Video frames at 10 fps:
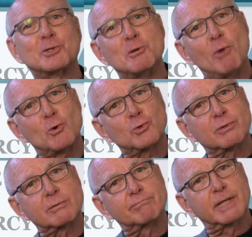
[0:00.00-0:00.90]
the most
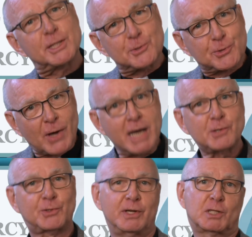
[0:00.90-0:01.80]

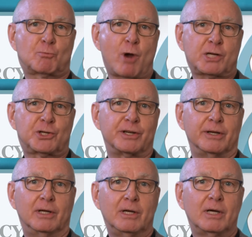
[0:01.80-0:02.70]
concise expression
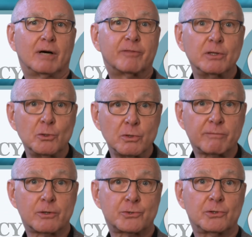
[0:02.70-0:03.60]
of the
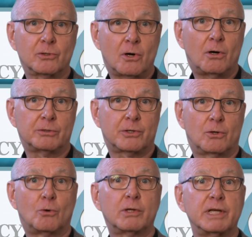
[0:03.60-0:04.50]
universal call to
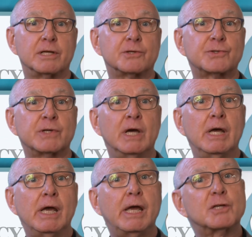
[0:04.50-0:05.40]
holiness
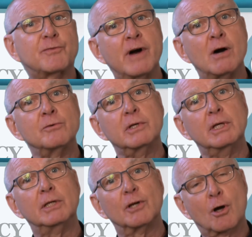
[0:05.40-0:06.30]
is found
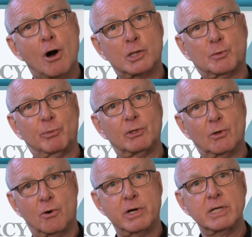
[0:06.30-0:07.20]
in the Gospel
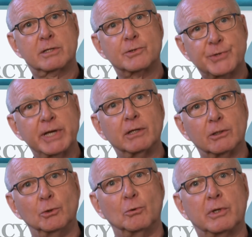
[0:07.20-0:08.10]
according to St.
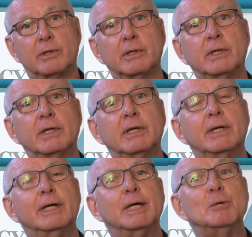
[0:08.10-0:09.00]
Luke.
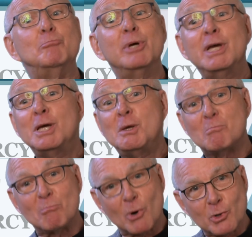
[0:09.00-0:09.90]
Be
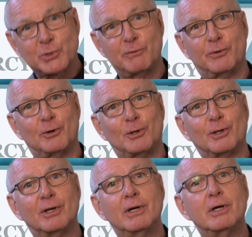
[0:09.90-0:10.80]

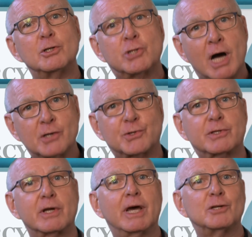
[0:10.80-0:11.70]
merciful
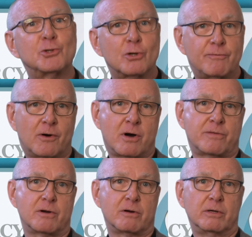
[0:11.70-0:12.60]
just as your
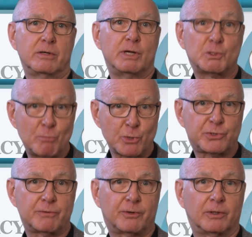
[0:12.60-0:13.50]
Father is
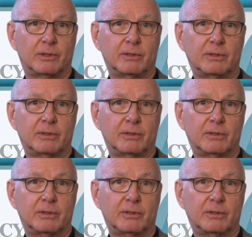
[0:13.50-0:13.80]
merciful.